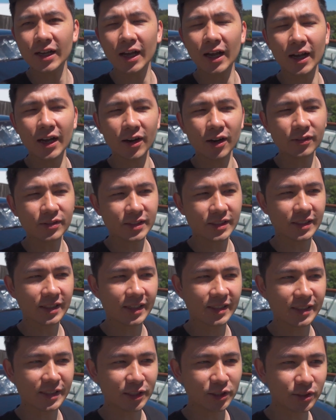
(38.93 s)
Obviously
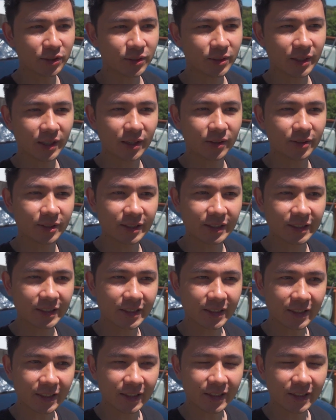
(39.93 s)
that's an issue. You can't really